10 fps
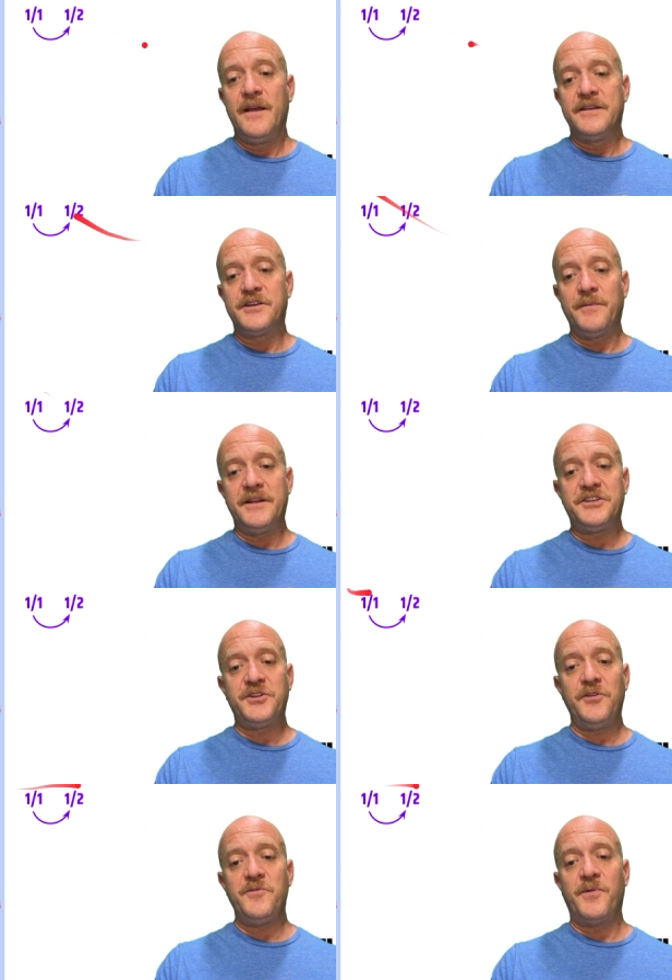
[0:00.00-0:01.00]
So I'm going to
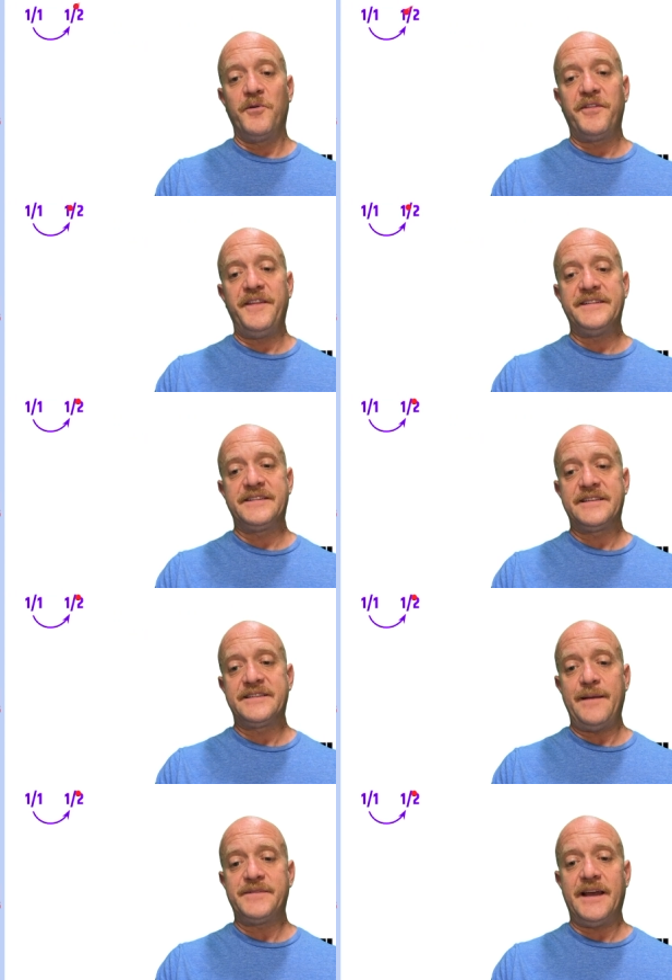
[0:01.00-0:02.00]
show you both of these at the
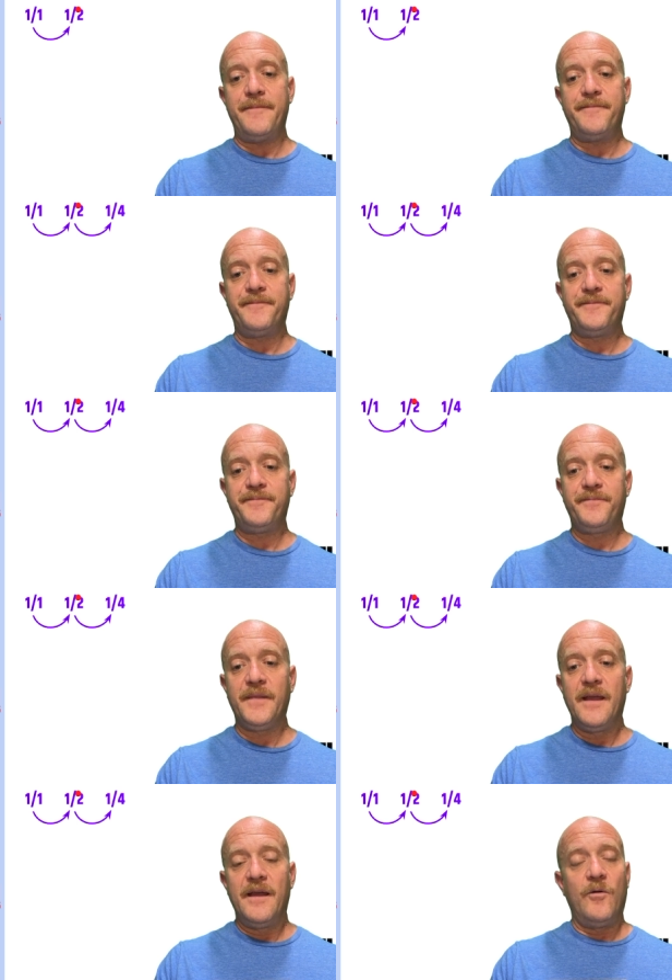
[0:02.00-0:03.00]
same time.
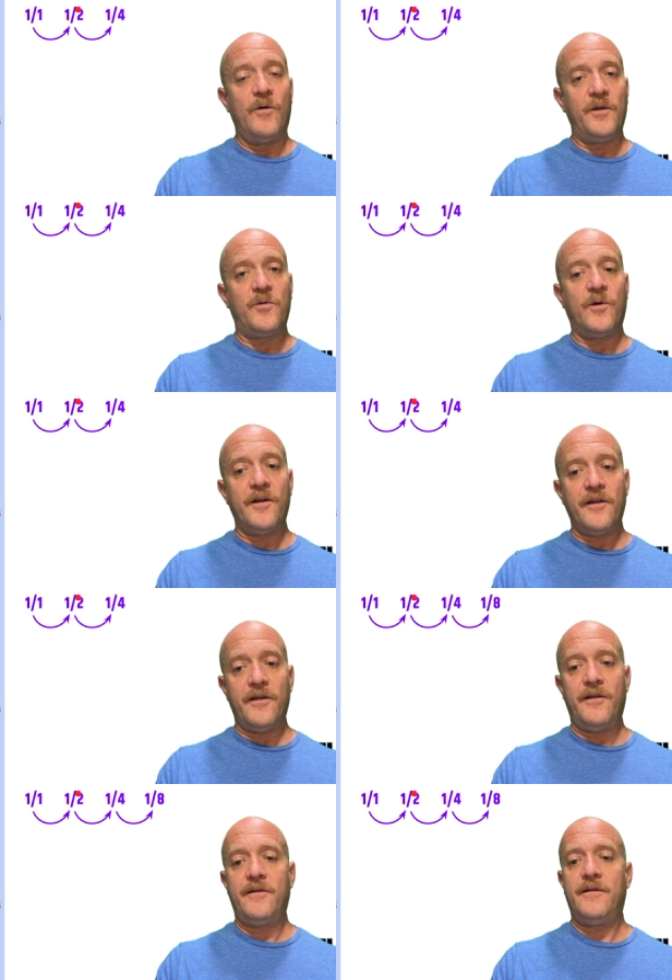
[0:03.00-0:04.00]

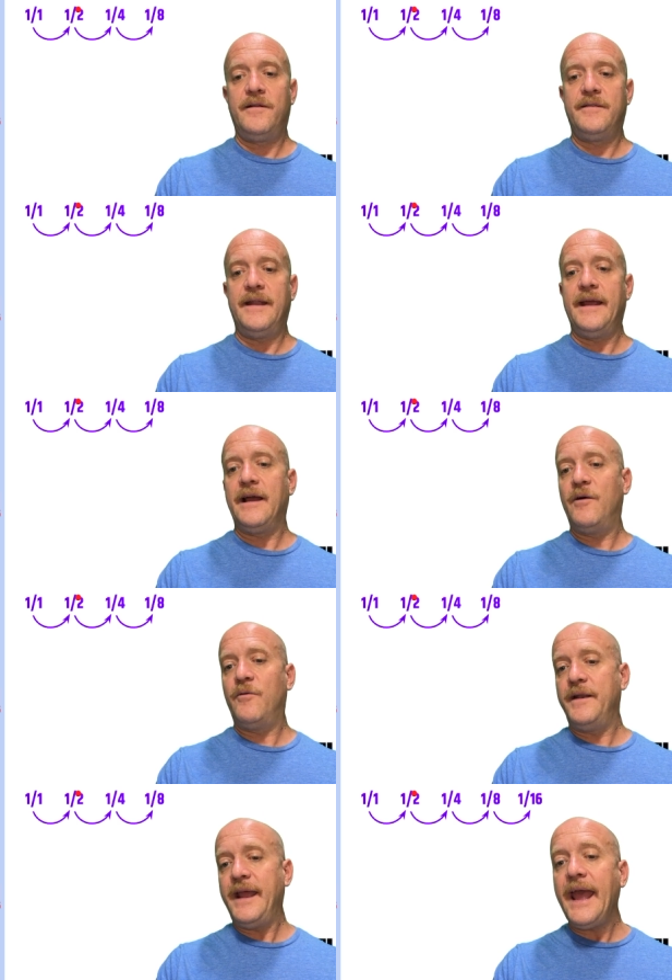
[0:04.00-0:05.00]
1/4, then I got
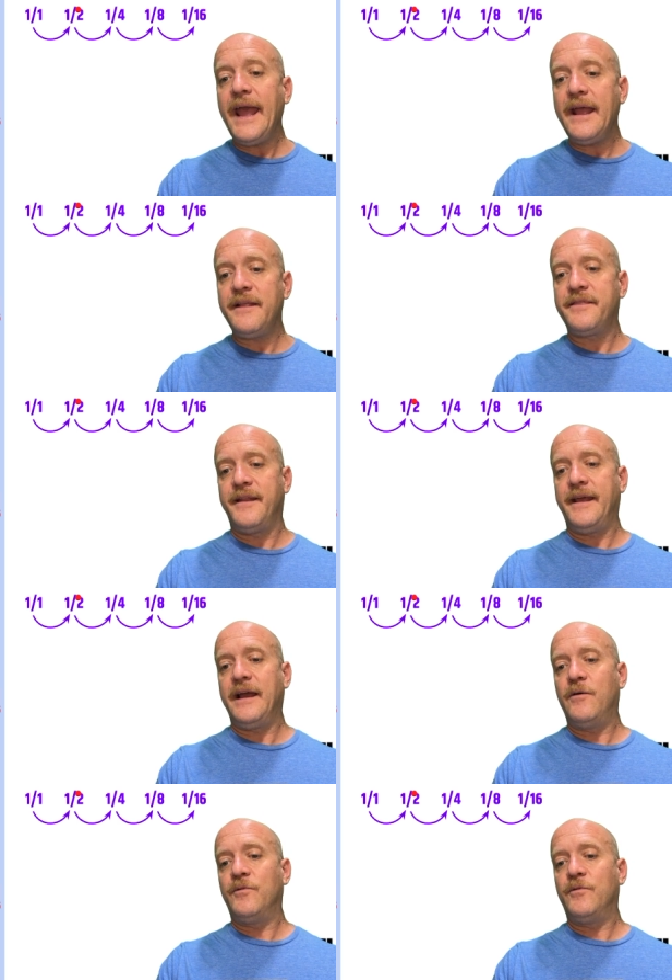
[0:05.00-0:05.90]
1/8, then I got